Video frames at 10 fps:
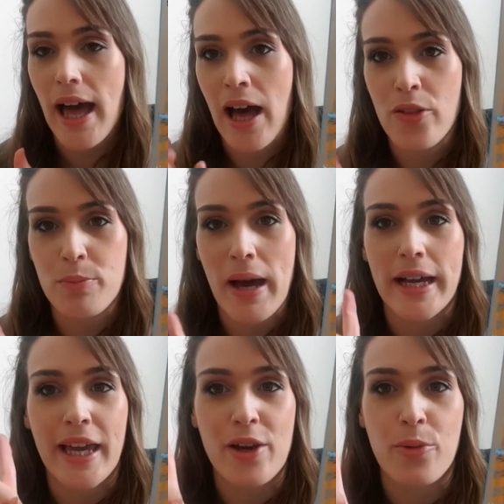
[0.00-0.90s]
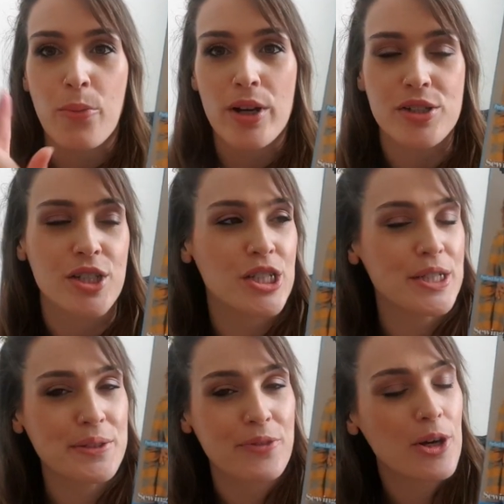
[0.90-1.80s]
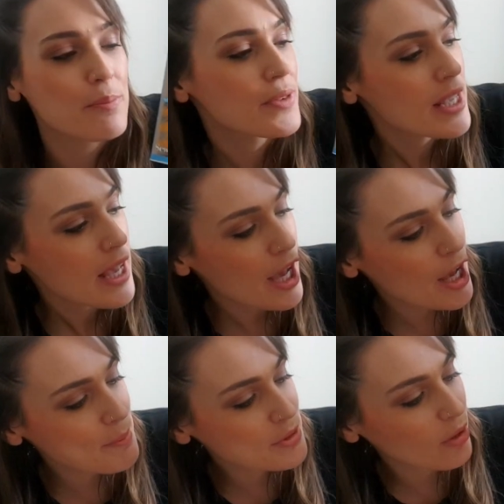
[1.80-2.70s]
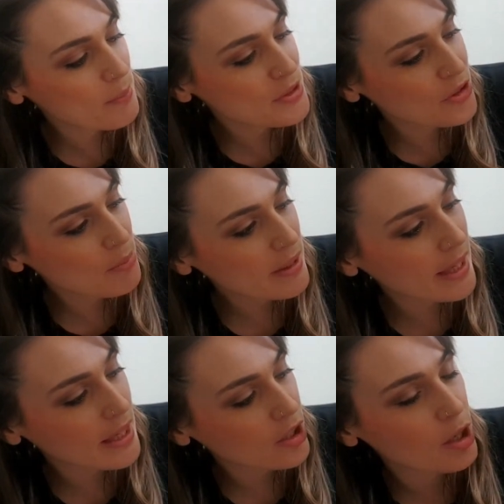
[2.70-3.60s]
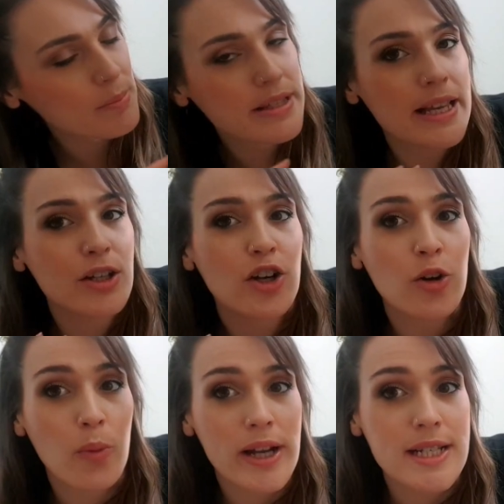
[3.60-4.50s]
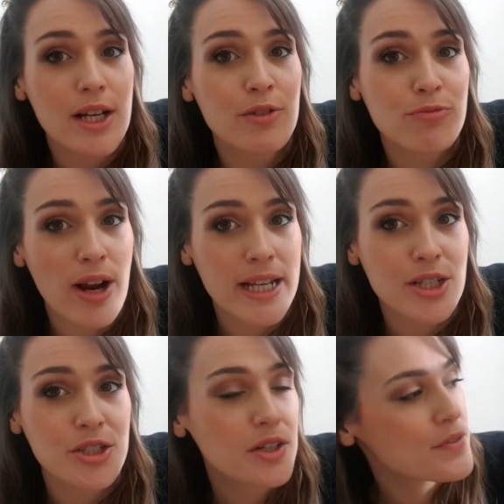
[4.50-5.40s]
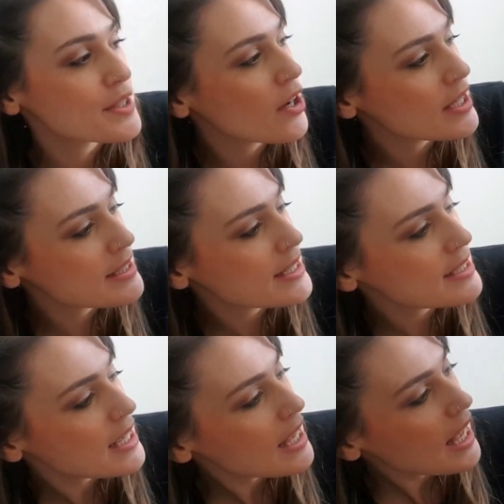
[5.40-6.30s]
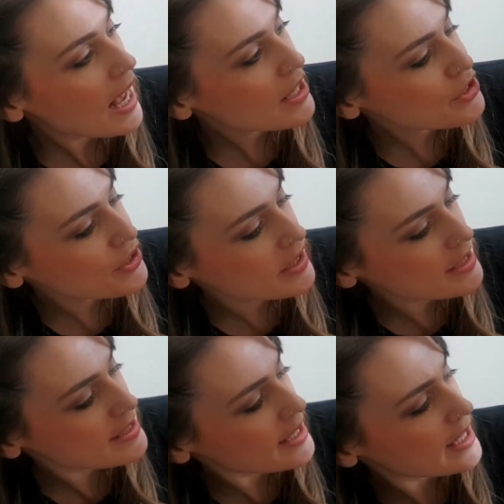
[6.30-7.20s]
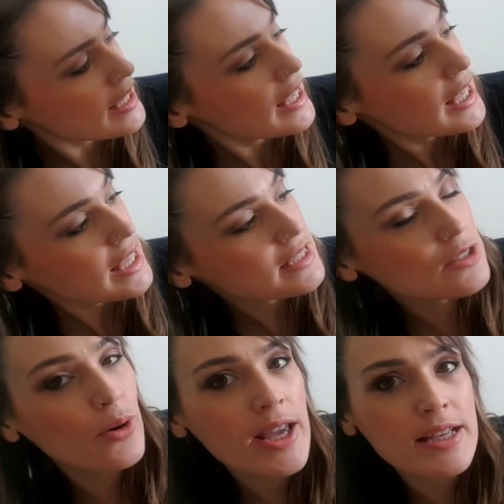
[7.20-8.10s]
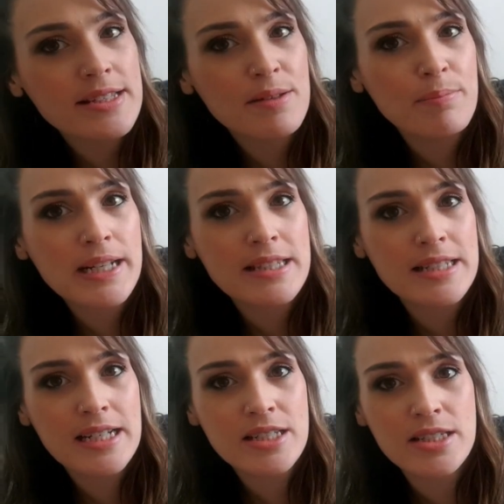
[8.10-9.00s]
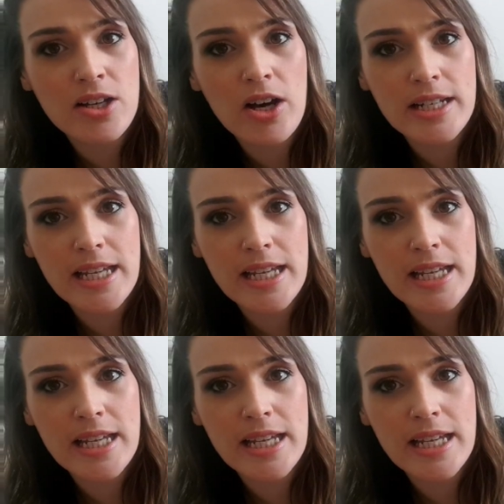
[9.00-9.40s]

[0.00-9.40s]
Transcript: out the packet, one to choose from. So I'm assuming it comes in quite a range of sizes. As you can see, it's quite a simplistic design.